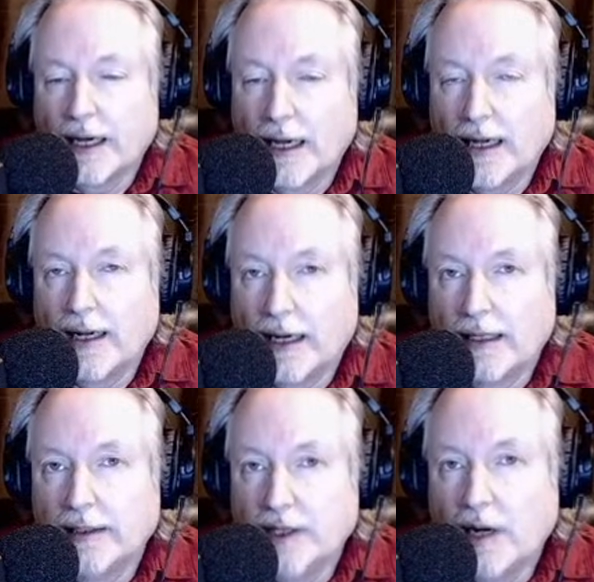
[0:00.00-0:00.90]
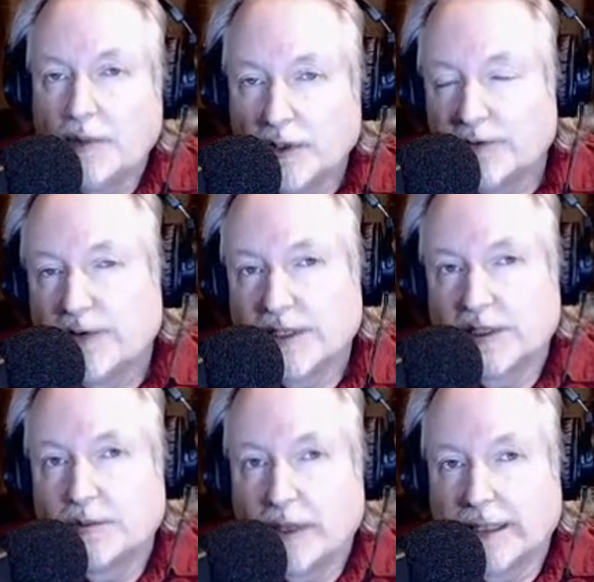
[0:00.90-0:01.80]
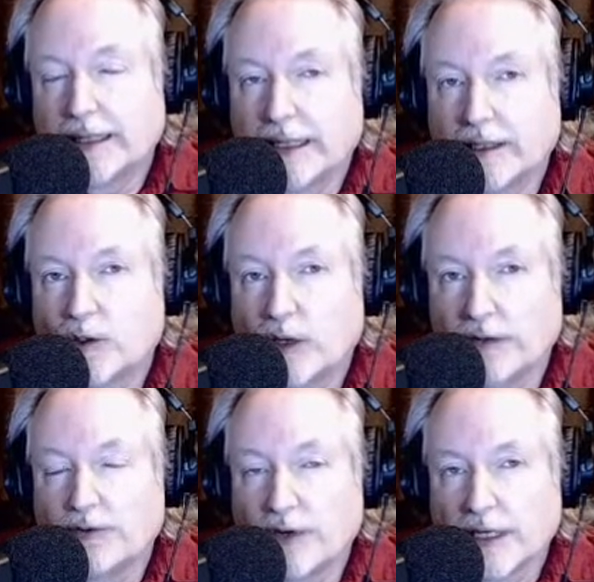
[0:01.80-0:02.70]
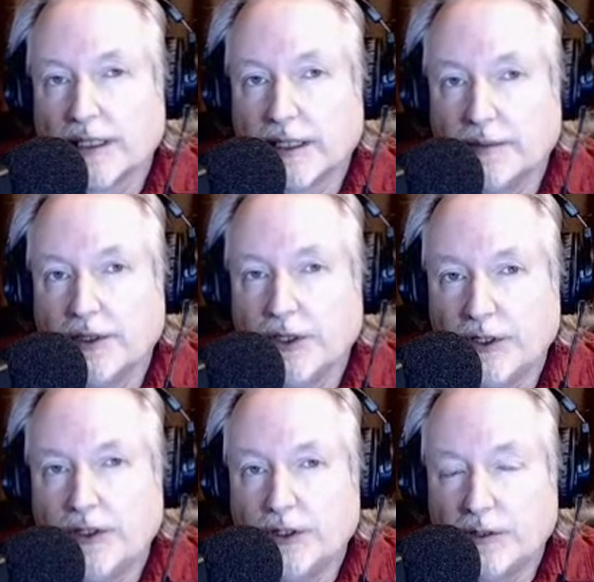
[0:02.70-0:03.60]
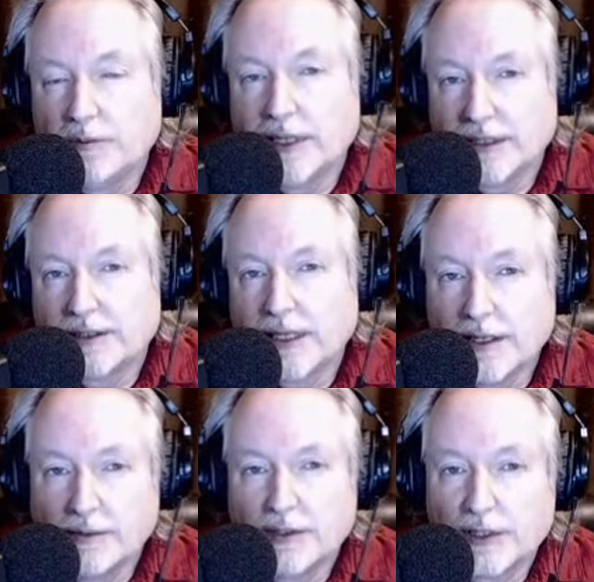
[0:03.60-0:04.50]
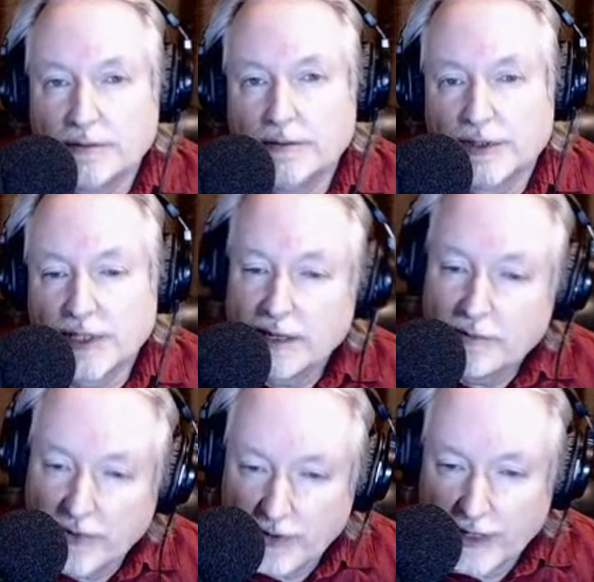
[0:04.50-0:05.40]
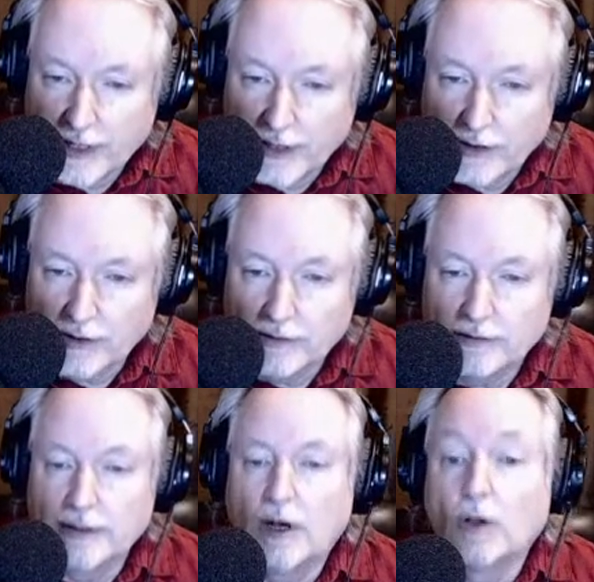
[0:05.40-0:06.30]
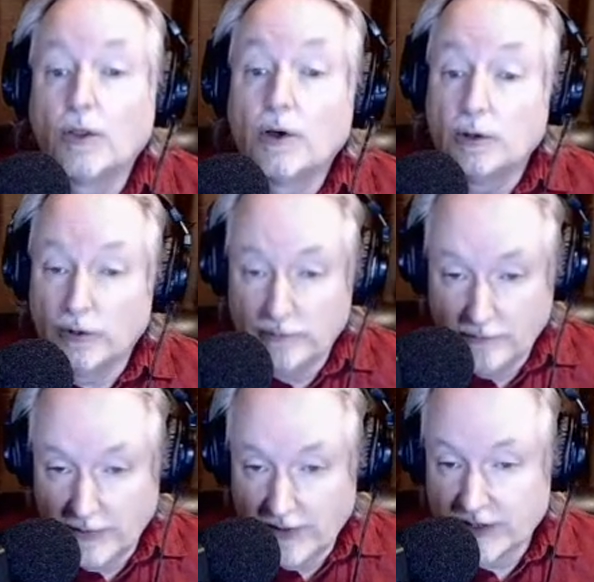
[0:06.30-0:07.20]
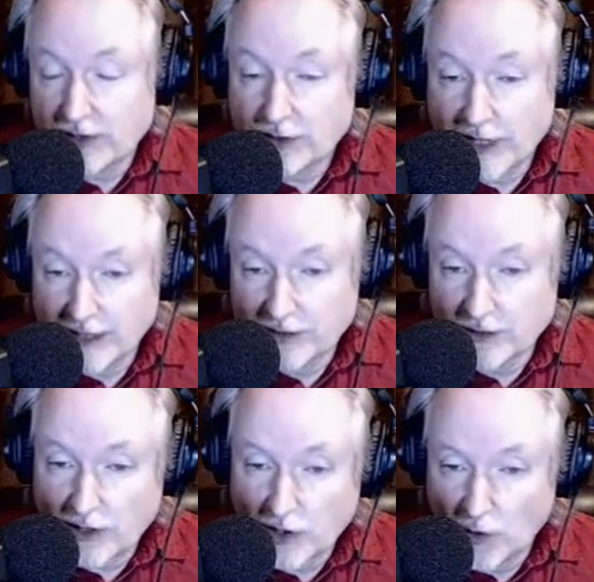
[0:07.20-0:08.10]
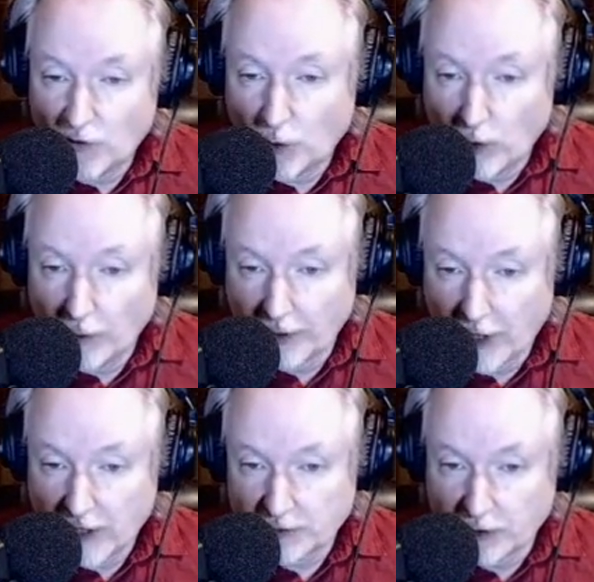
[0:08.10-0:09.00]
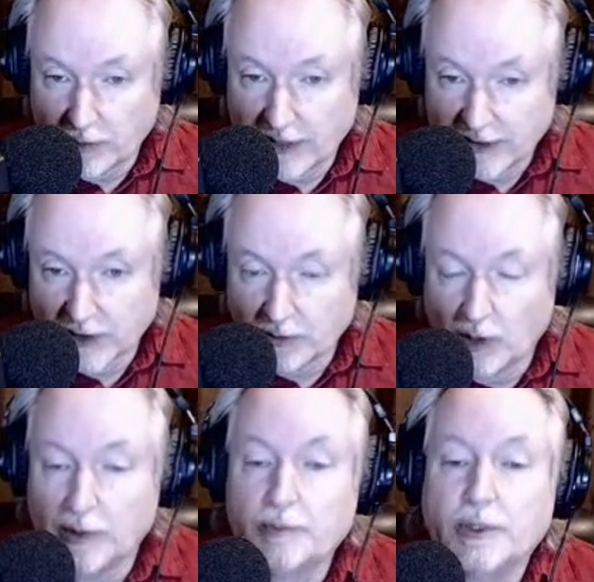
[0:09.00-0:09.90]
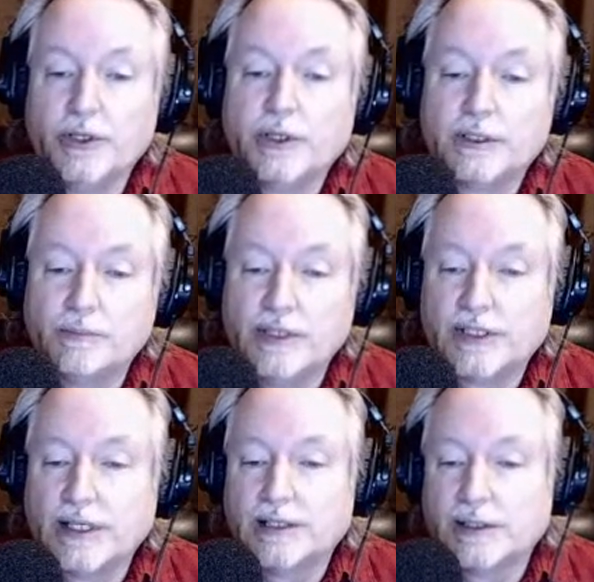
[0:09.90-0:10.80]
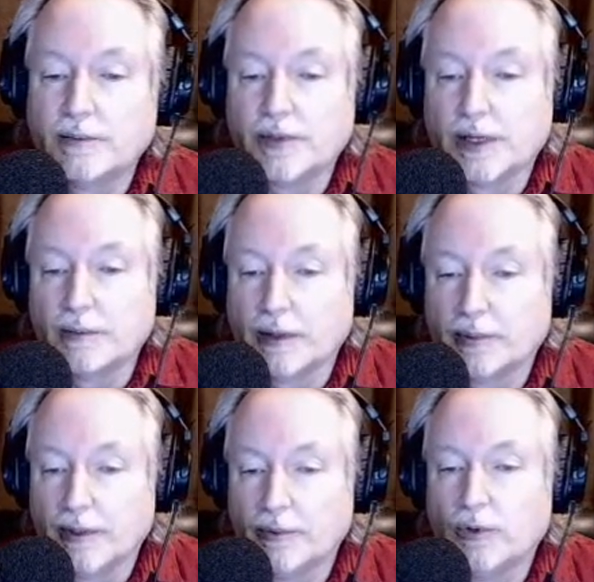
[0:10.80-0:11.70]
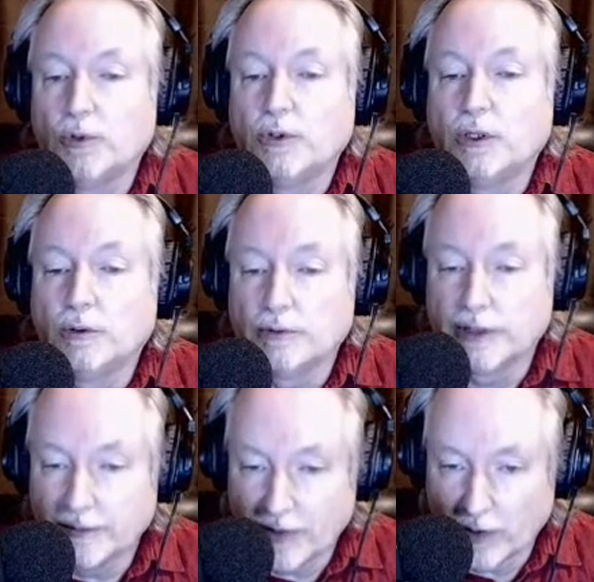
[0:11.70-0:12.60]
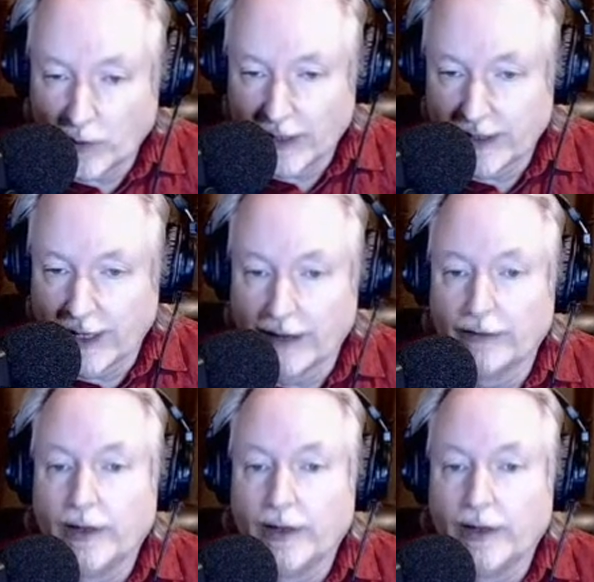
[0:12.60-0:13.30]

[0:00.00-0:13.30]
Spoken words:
I'm on the fence about that, quite frankly. I mean, you could say the same thing, although these other cases aren't overwhelming hospital beds at the moment, but you could say the same thing about people who don't keep their weight down,